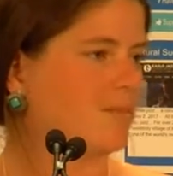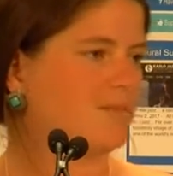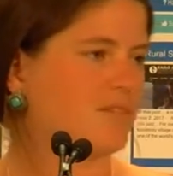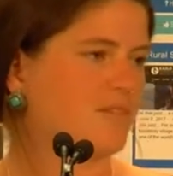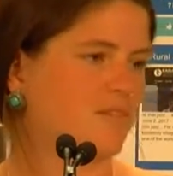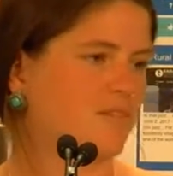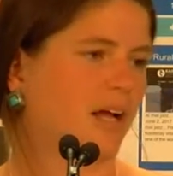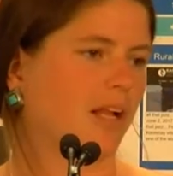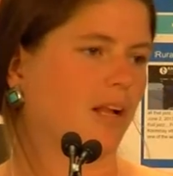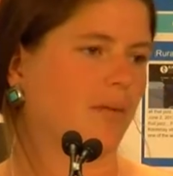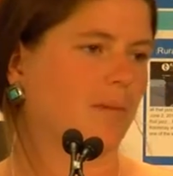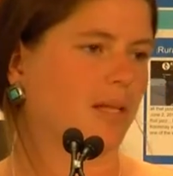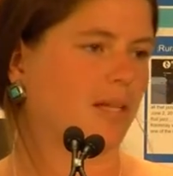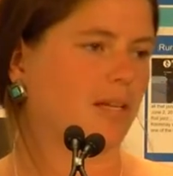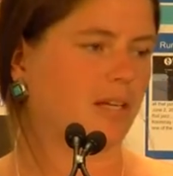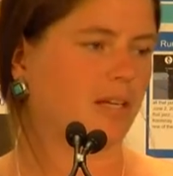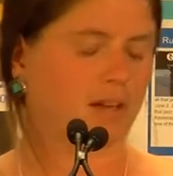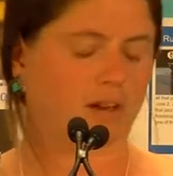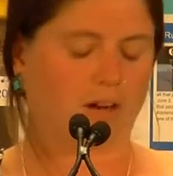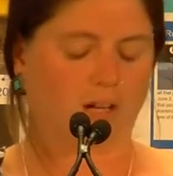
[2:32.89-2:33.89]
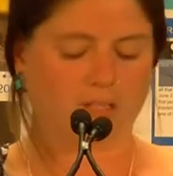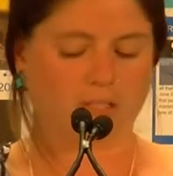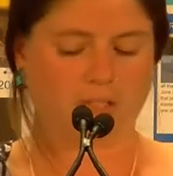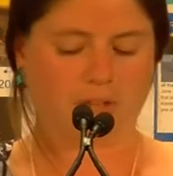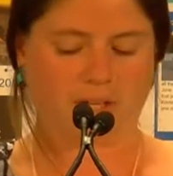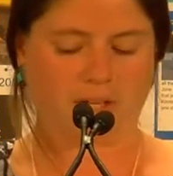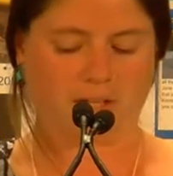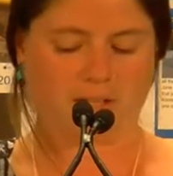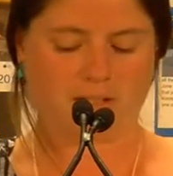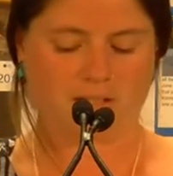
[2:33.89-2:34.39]
development that you're all
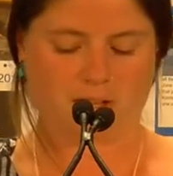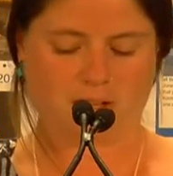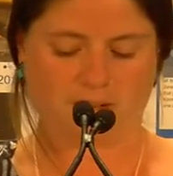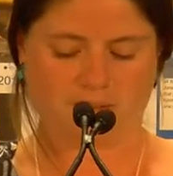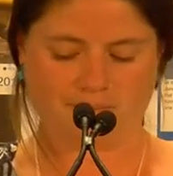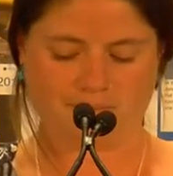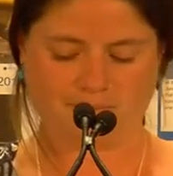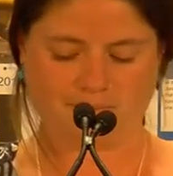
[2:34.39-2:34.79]
doing. So